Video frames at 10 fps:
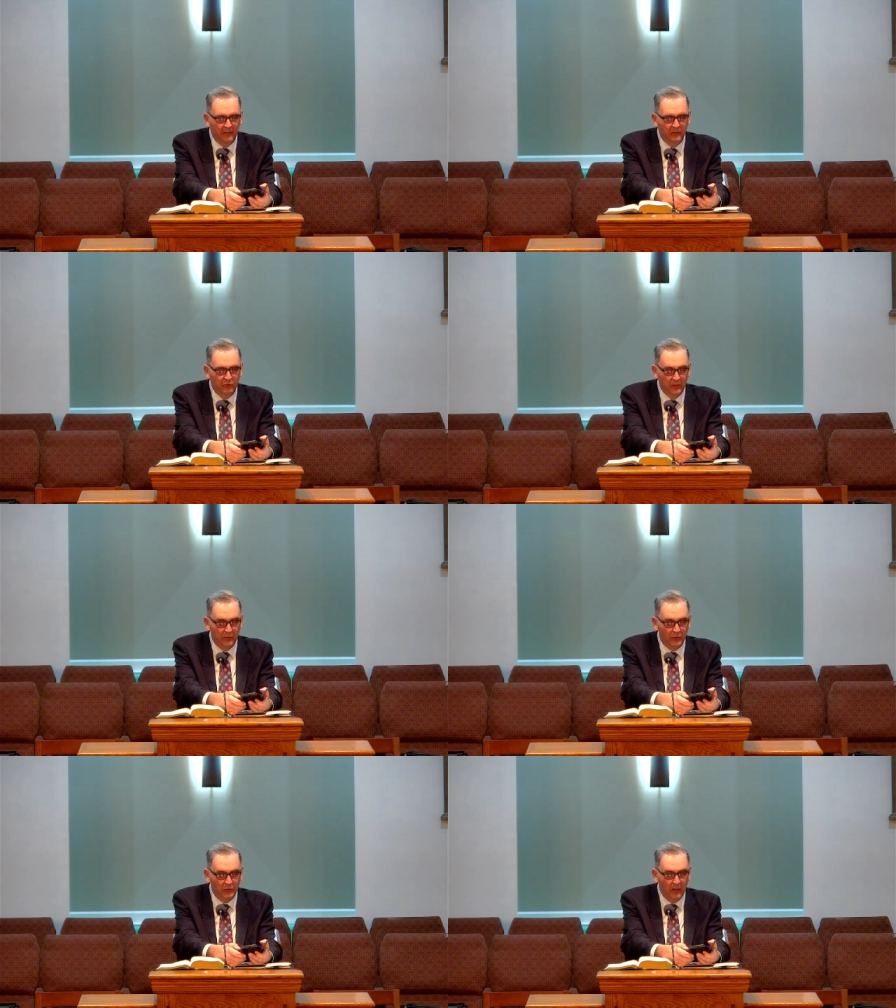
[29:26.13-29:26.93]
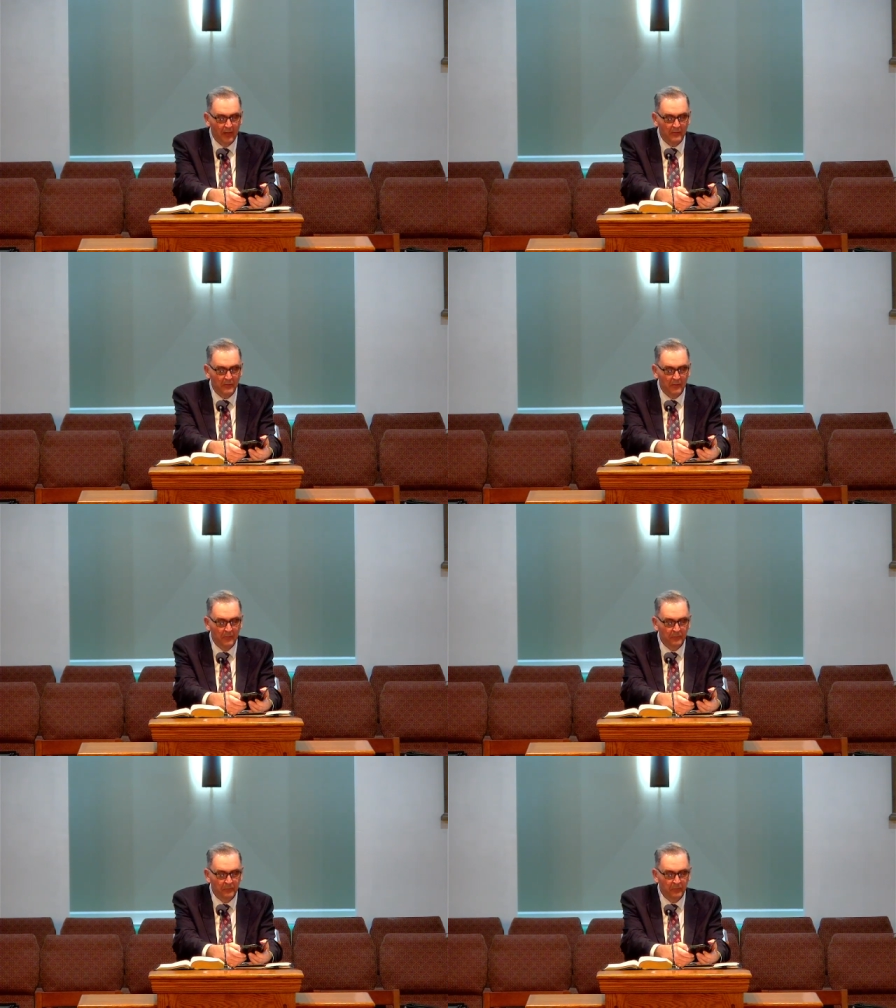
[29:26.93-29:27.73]
Jesus Christ.
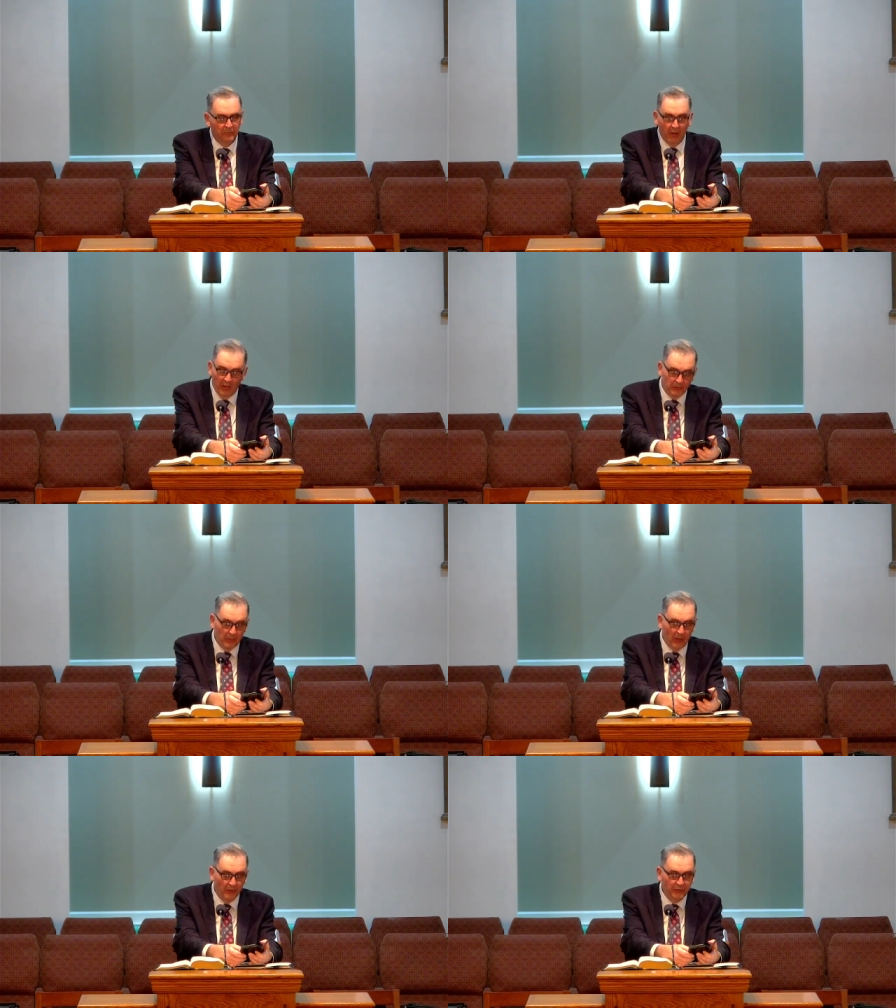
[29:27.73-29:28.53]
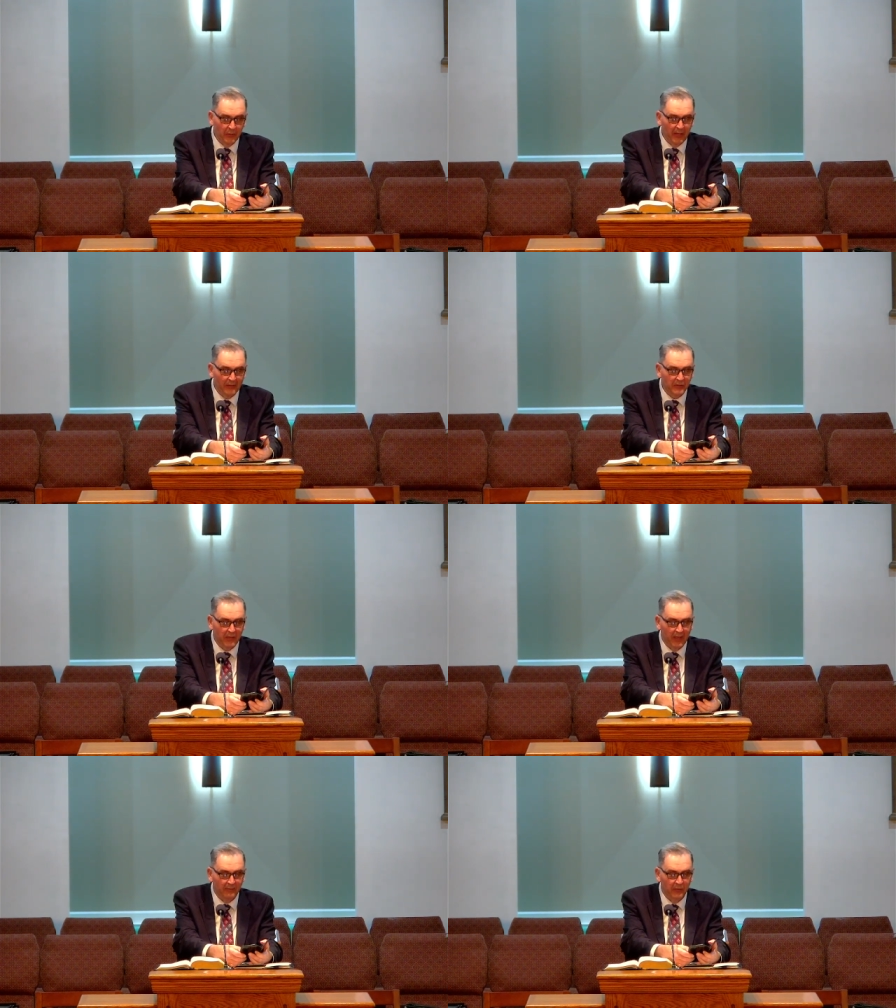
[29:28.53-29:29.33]
My husband also got
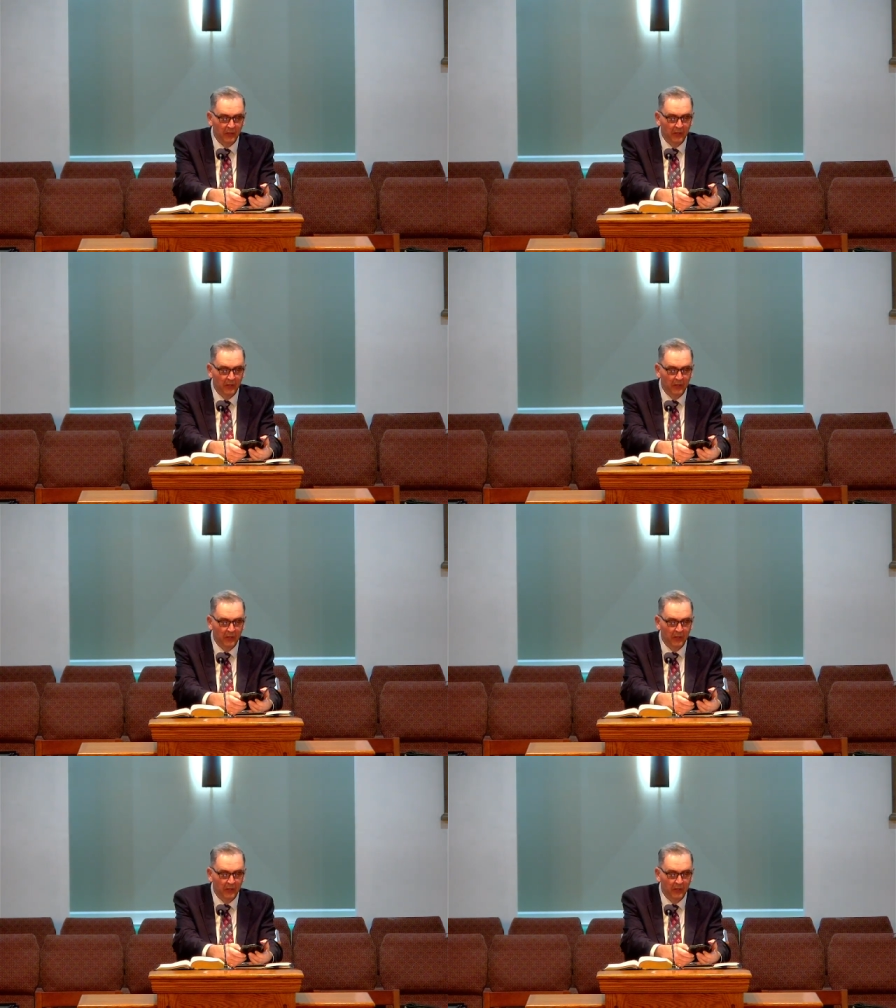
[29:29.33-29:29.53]
saved.